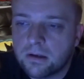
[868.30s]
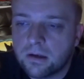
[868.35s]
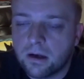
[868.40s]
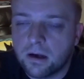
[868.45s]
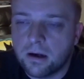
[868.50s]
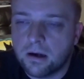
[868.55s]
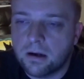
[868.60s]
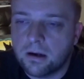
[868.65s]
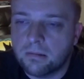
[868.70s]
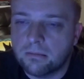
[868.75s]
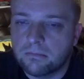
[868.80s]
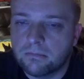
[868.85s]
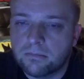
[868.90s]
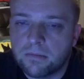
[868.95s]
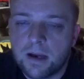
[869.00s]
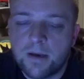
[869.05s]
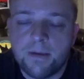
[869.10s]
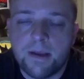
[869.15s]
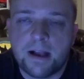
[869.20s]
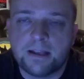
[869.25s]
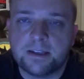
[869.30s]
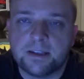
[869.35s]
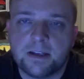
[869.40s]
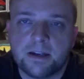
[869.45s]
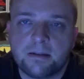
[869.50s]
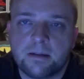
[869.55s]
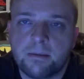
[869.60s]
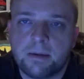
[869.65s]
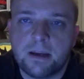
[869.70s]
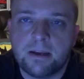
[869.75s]
And that's
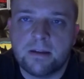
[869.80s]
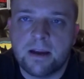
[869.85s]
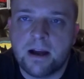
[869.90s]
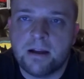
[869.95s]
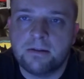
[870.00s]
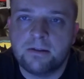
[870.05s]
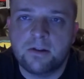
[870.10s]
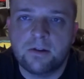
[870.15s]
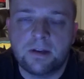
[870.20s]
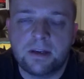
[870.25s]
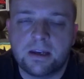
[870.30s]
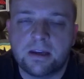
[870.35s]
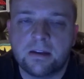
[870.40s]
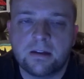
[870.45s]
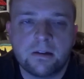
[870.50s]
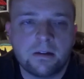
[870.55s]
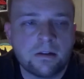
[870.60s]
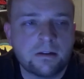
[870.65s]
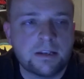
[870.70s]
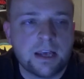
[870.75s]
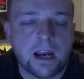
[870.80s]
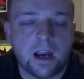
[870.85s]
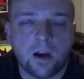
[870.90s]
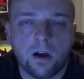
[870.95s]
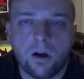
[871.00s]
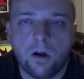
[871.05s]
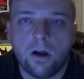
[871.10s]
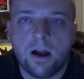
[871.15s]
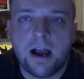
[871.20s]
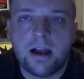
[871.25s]
it. I mean, Daryl.